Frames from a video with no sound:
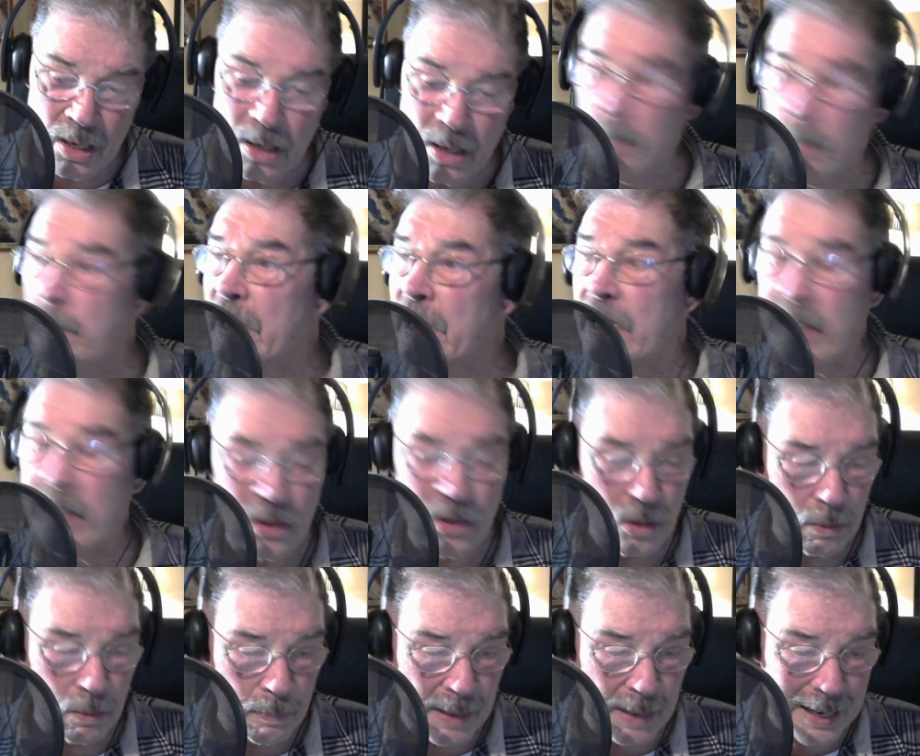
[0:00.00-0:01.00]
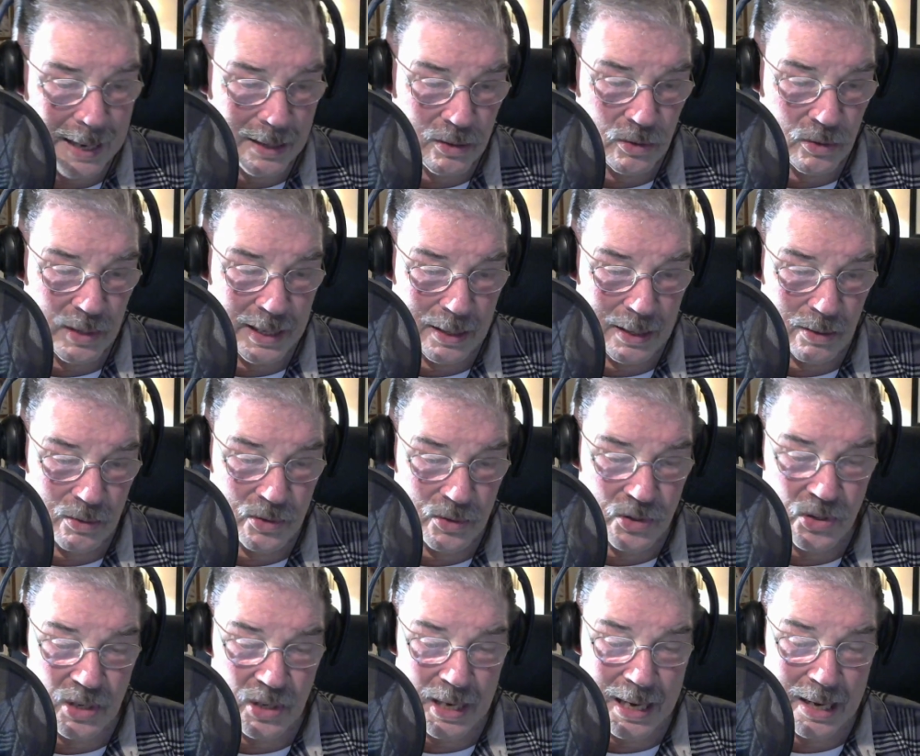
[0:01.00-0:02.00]
medical
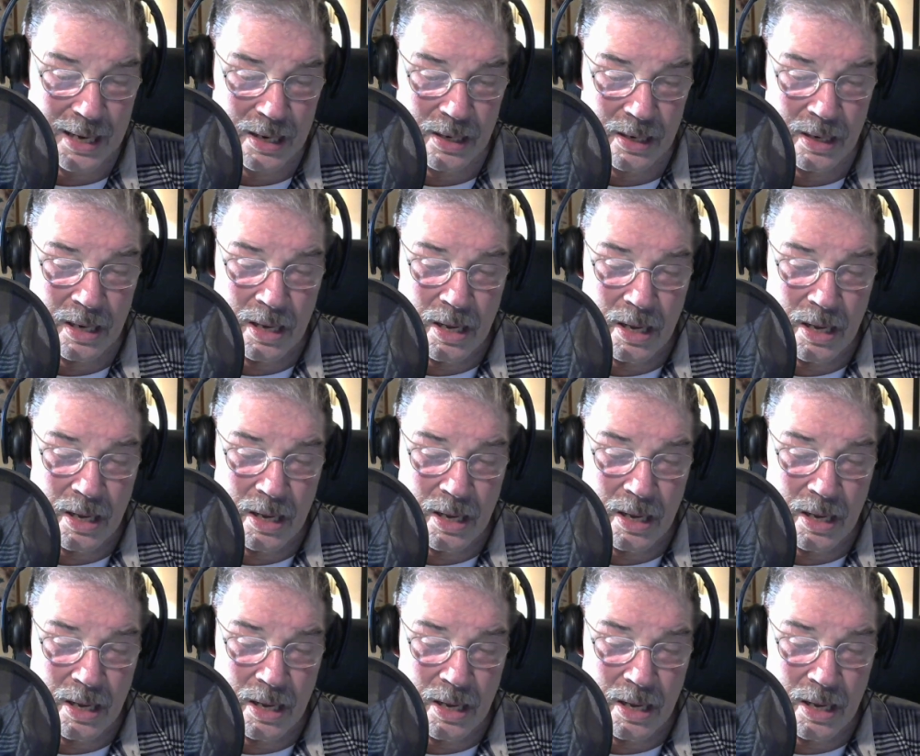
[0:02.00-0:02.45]
backgrounds and